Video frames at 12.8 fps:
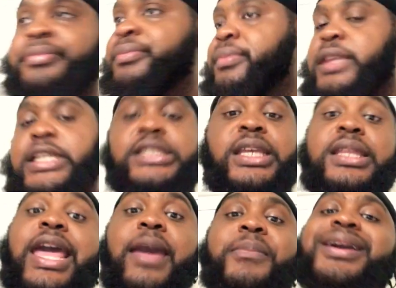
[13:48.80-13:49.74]
this and
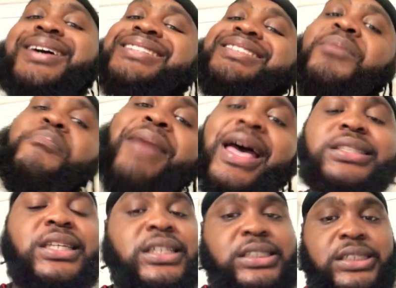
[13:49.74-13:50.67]
that. Because the
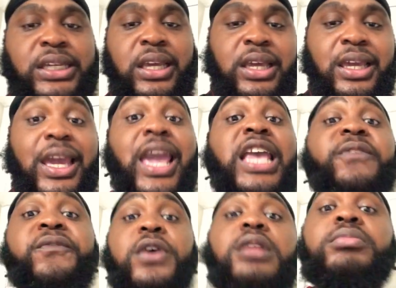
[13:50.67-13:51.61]
message is
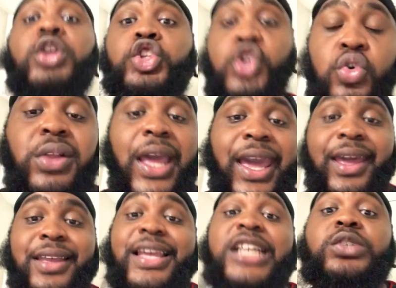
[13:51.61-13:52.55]
for them to do
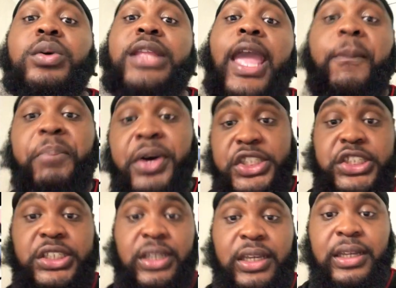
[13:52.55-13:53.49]
that. That's what they
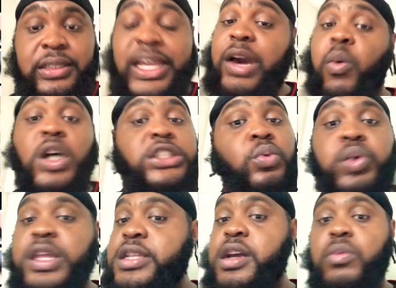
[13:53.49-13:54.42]
pushing. That wasn't
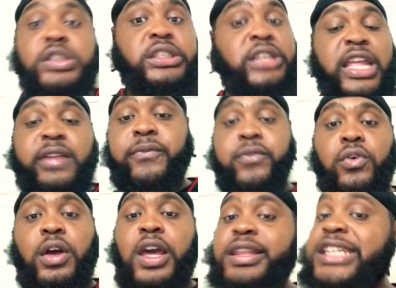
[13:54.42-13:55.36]
what Nick was standing
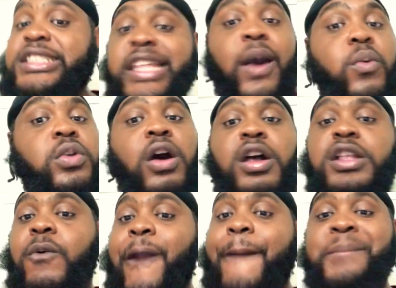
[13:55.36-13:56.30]
for. That's not what all the
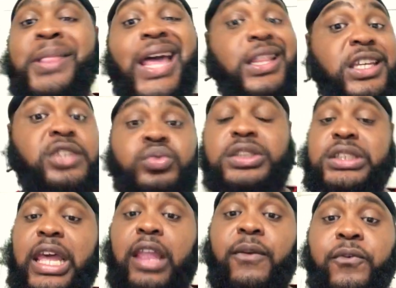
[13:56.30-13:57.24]
great black leaders were
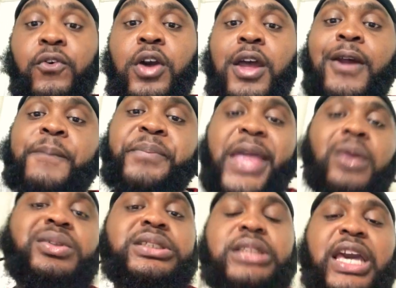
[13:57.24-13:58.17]
standing for. They were
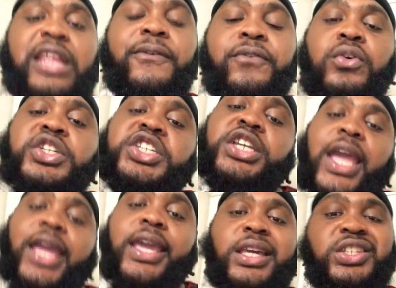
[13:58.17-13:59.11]
standing for
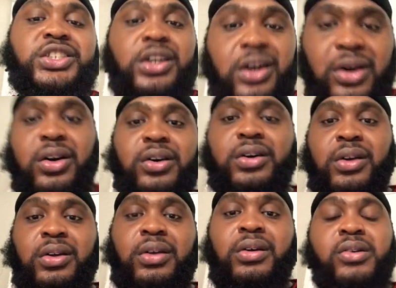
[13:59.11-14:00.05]
change, dog.
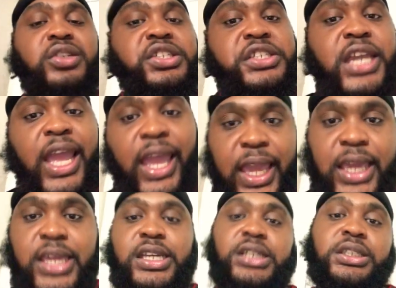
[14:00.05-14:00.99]

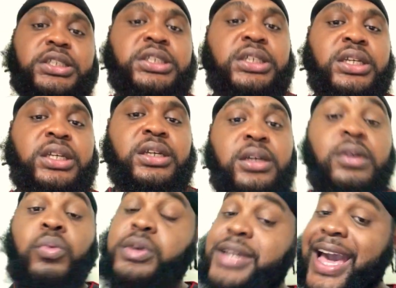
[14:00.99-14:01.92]
Change.
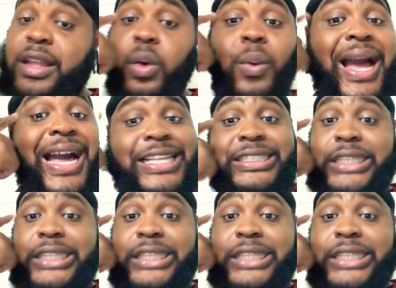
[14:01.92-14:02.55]
We gotta wise